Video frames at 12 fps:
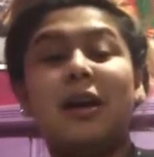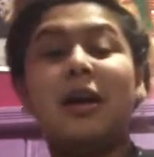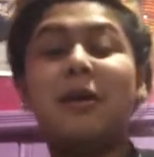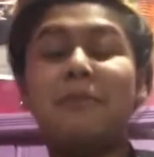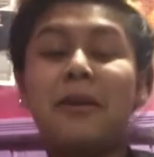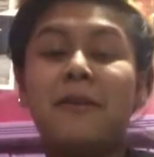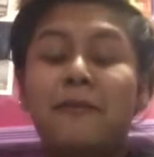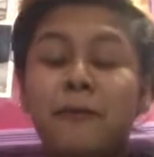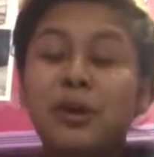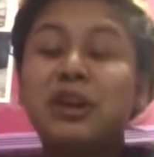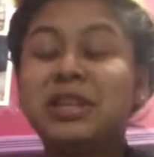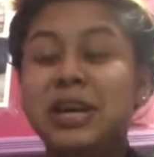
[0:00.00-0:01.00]
Uh, my
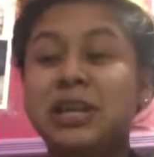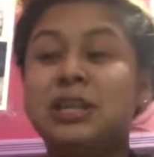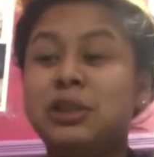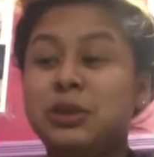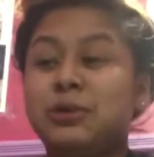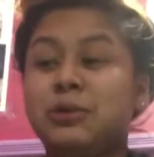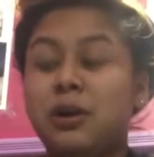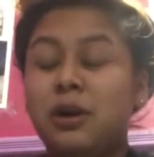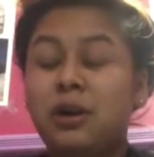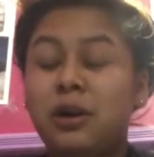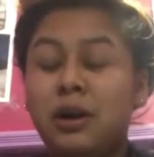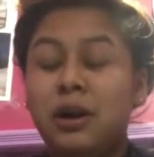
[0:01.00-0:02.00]
fourth tattoo.
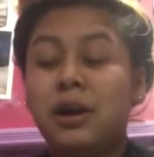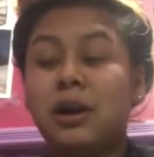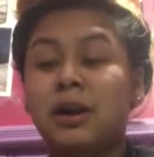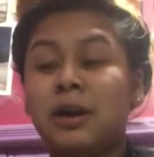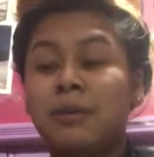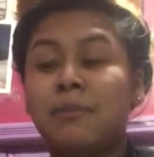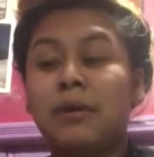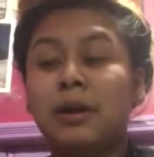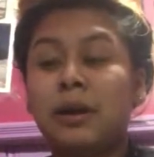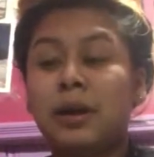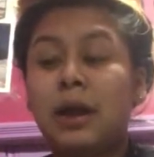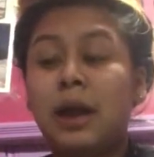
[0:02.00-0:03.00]
Um,
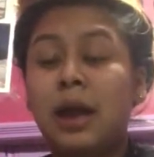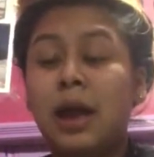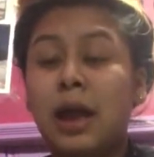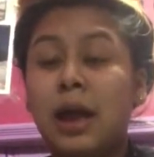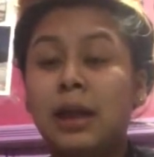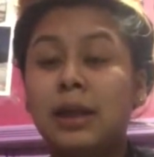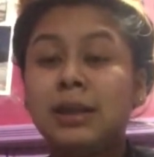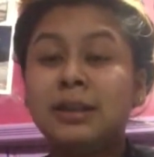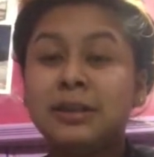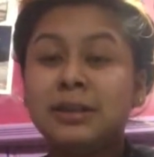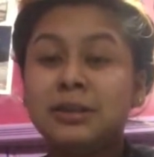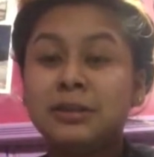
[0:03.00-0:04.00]

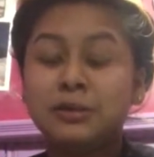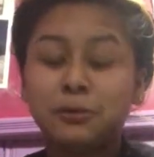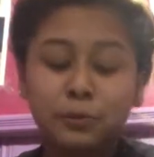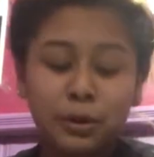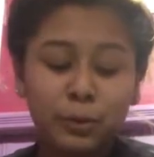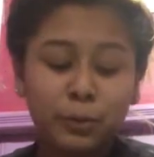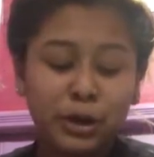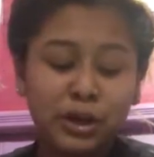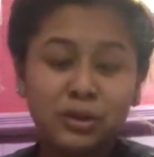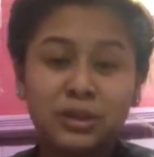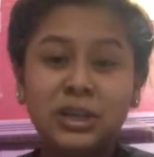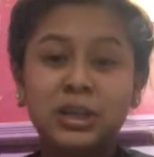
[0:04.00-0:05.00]
it's the one where
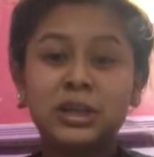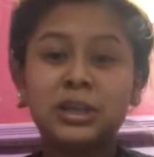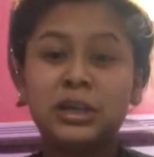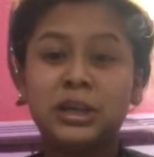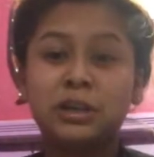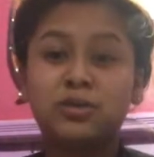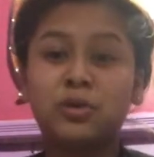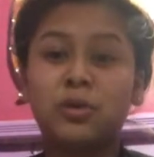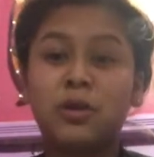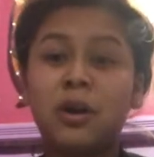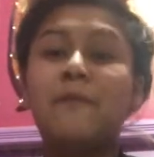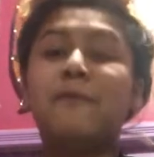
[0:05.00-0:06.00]
you see the
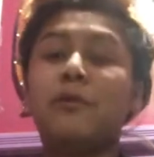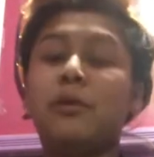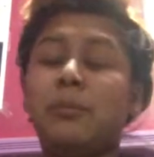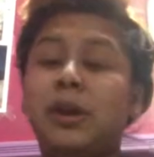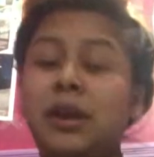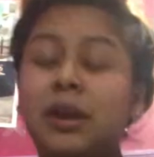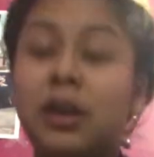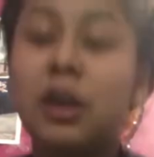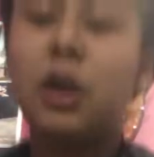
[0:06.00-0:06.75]
"Don't Come for Me,"